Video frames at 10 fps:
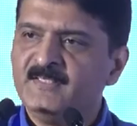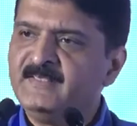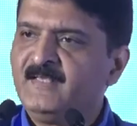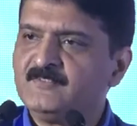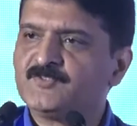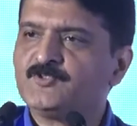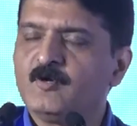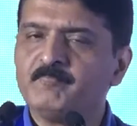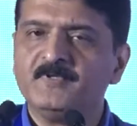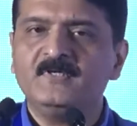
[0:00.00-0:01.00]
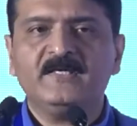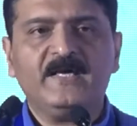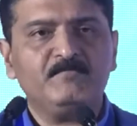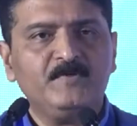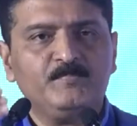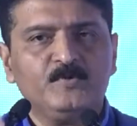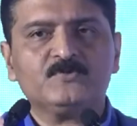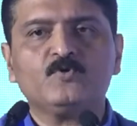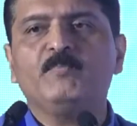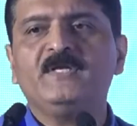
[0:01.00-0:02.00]
The next shop can be put
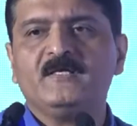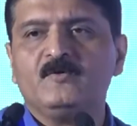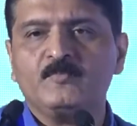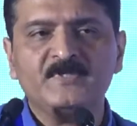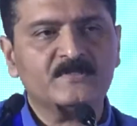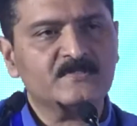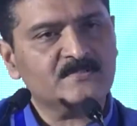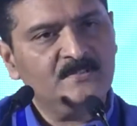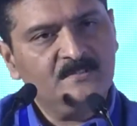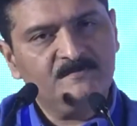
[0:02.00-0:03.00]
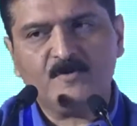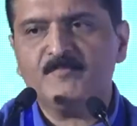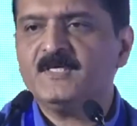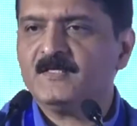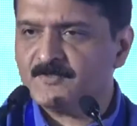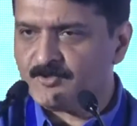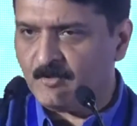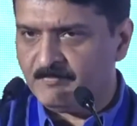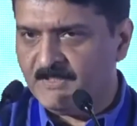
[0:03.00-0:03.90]
so many kilometers from the other shop.